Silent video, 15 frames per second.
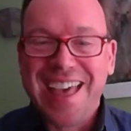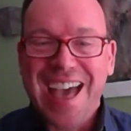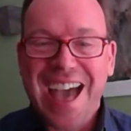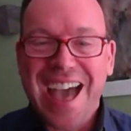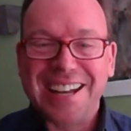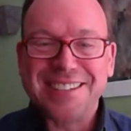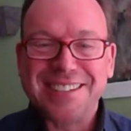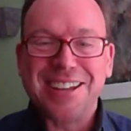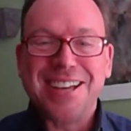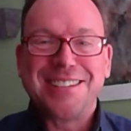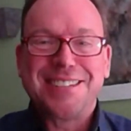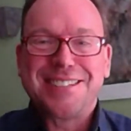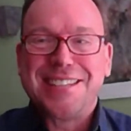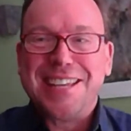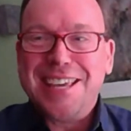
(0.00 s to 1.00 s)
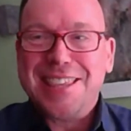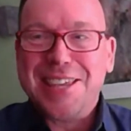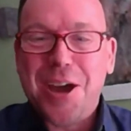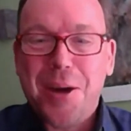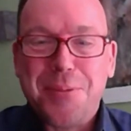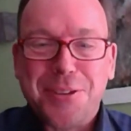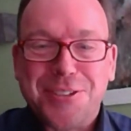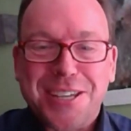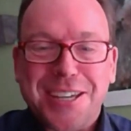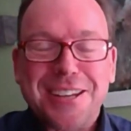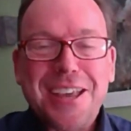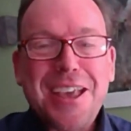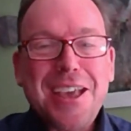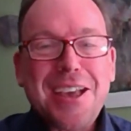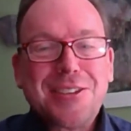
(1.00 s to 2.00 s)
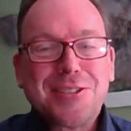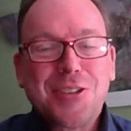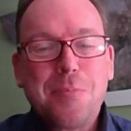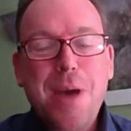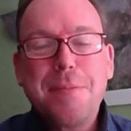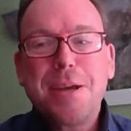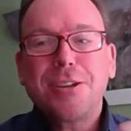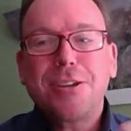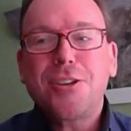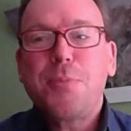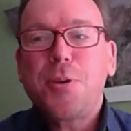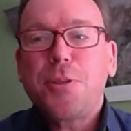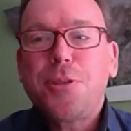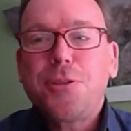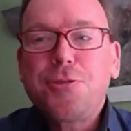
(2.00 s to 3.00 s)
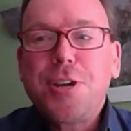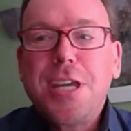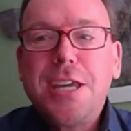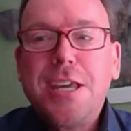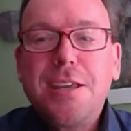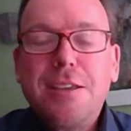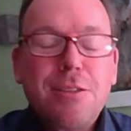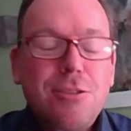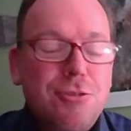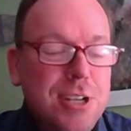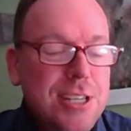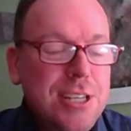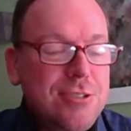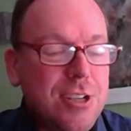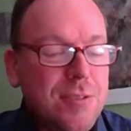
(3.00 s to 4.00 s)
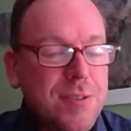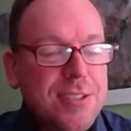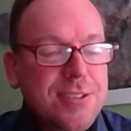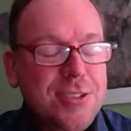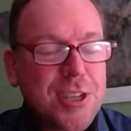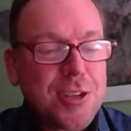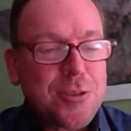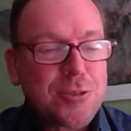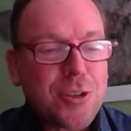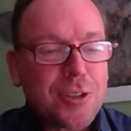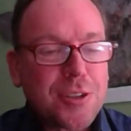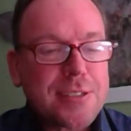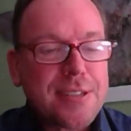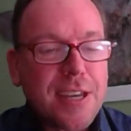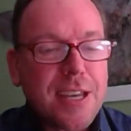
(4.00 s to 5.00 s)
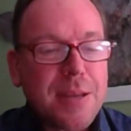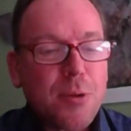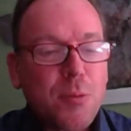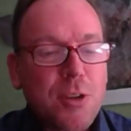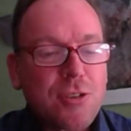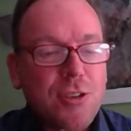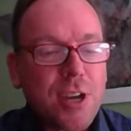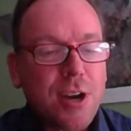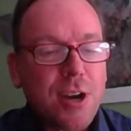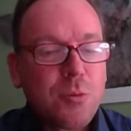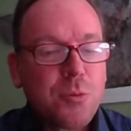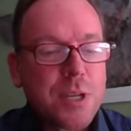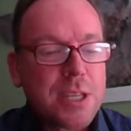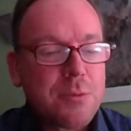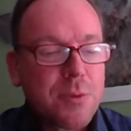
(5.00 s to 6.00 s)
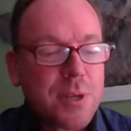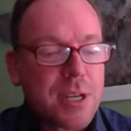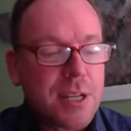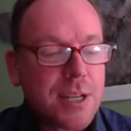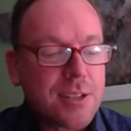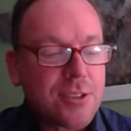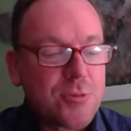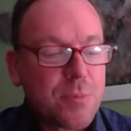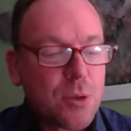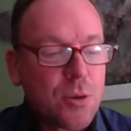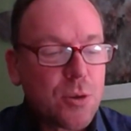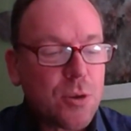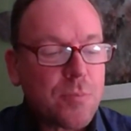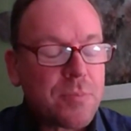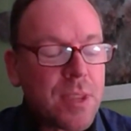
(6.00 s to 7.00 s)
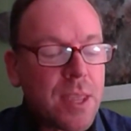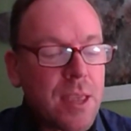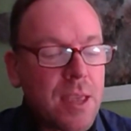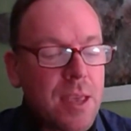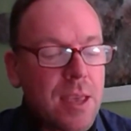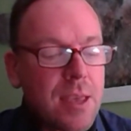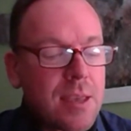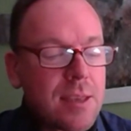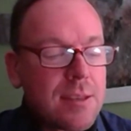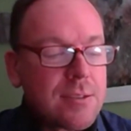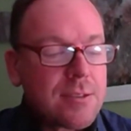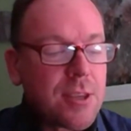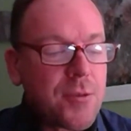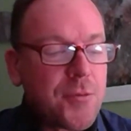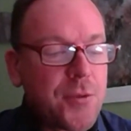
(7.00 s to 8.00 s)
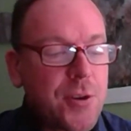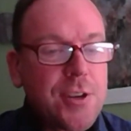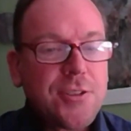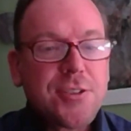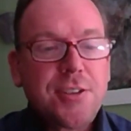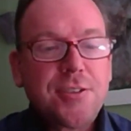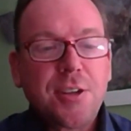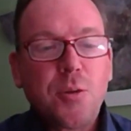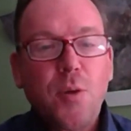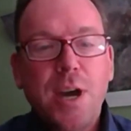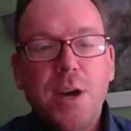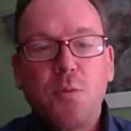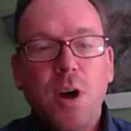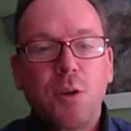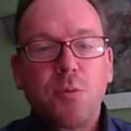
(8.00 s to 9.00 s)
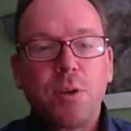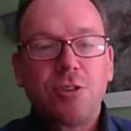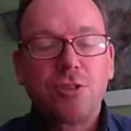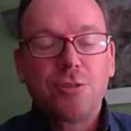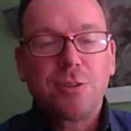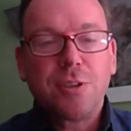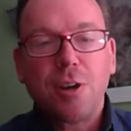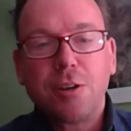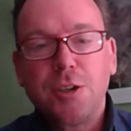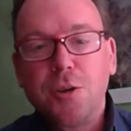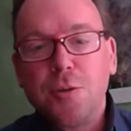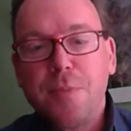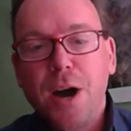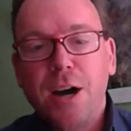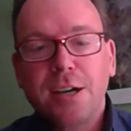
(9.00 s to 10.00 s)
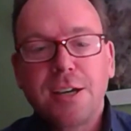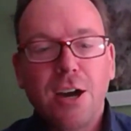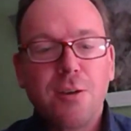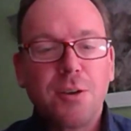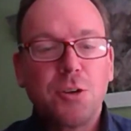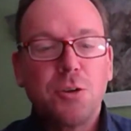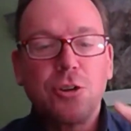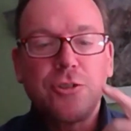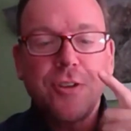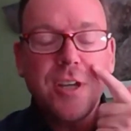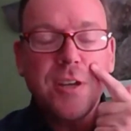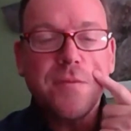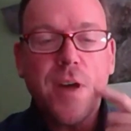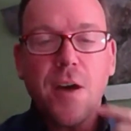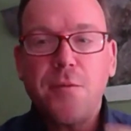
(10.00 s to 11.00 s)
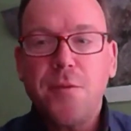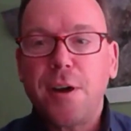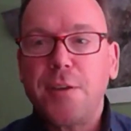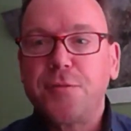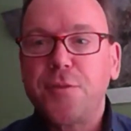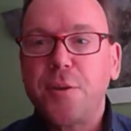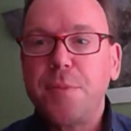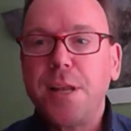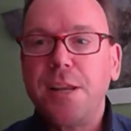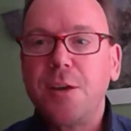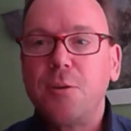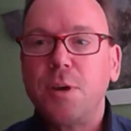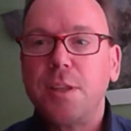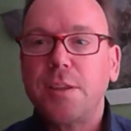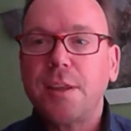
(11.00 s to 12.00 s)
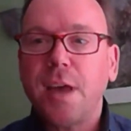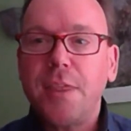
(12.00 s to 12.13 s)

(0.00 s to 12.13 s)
And it's nice to see the opposite. So maybe I'll just put three sort of issues on the table, which I hope we can explore. So the first is, in a way, one which, you know, you, Marco, and Audrey are very familiar with.